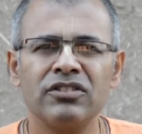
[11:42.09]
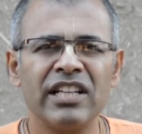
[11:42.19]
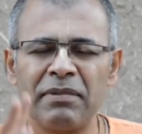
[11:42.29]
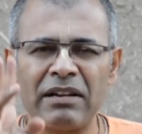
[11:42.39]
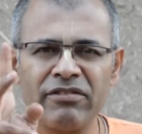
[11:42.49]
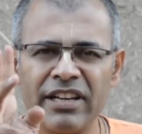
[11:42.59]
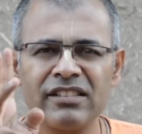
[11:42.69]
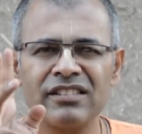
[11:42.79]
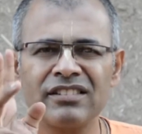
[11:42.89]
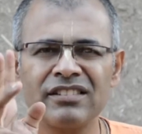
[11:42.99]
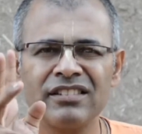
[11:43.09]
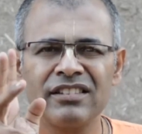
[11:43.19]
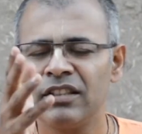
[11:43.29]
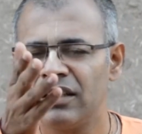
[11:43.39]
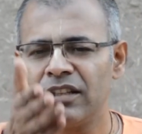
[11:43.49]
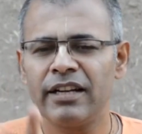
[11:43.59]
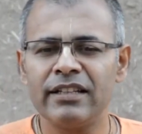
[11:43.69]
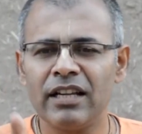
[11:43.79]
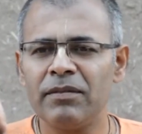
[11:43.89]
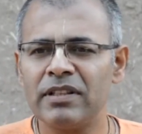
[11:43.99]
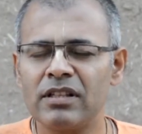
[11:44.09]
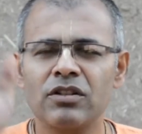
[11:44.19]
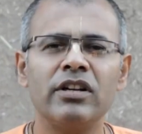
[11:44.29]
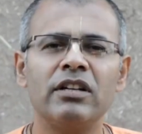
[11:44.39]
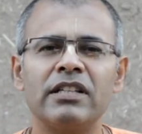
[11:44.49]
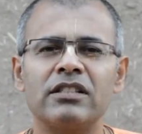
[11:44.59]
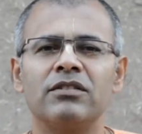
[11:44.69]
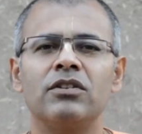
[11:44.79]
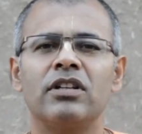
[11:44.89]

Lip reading: three pamphlets, read them, and this is Gaudiya Vaishnava.